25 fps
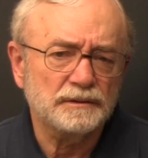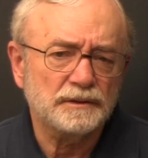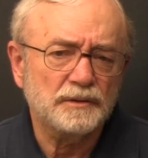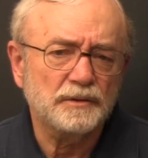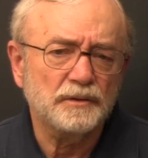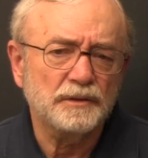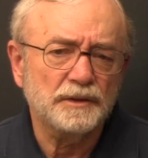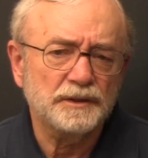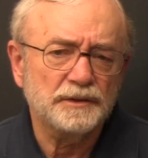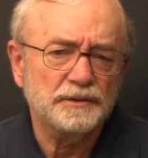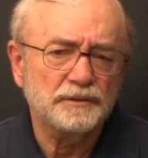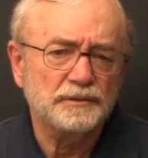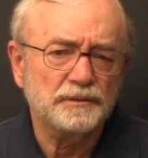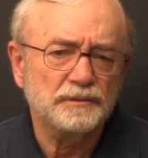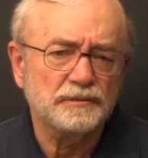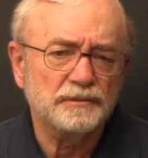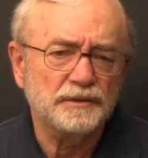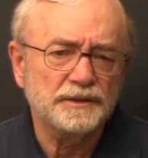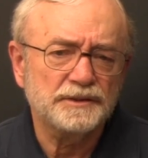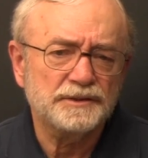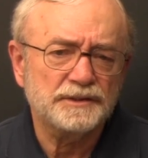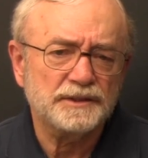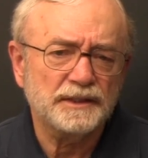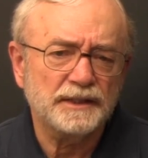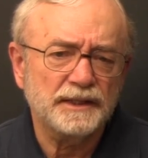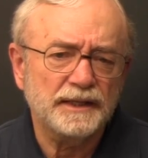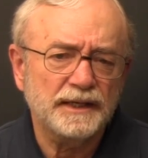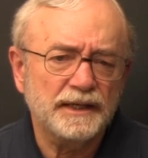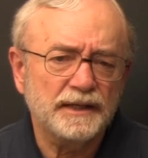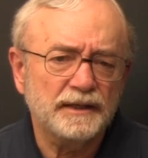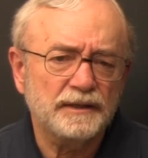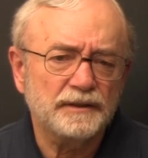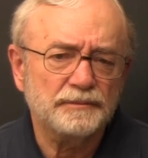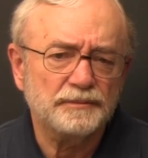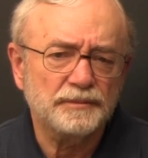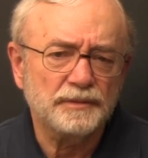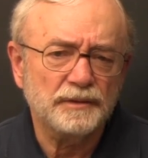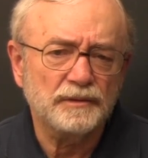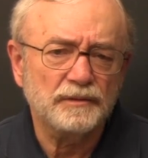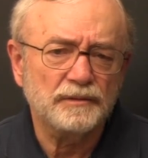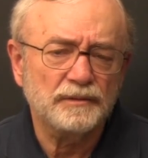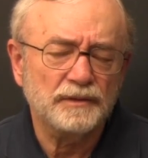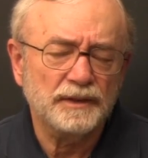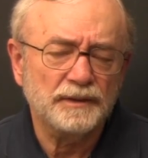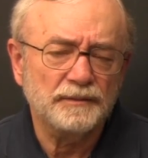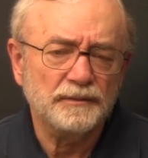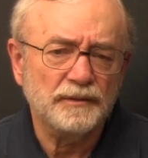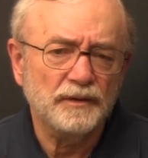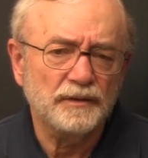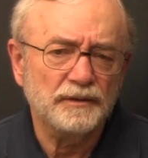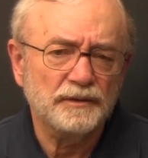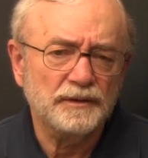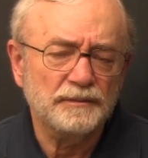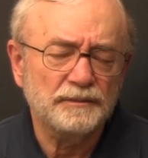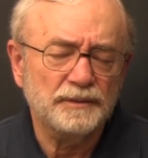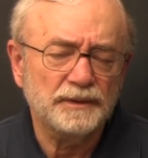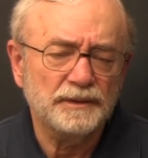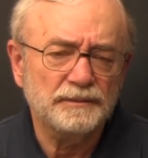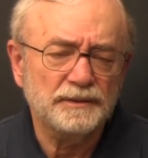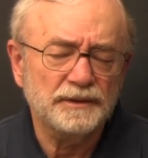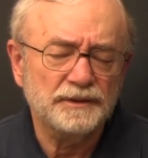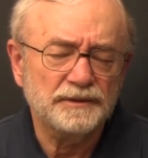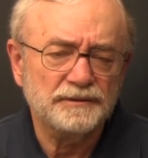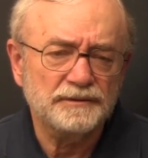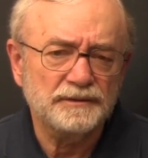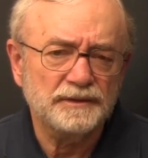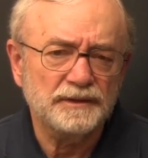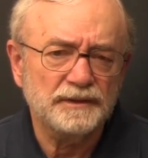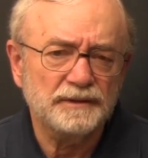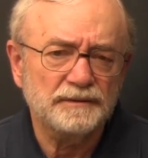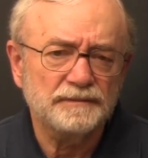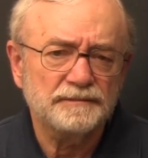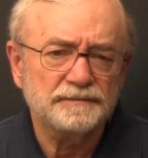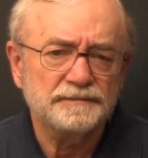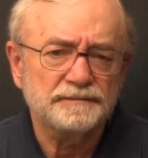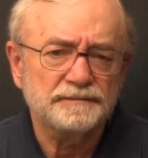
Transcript: according to a recently aired program on the BBC.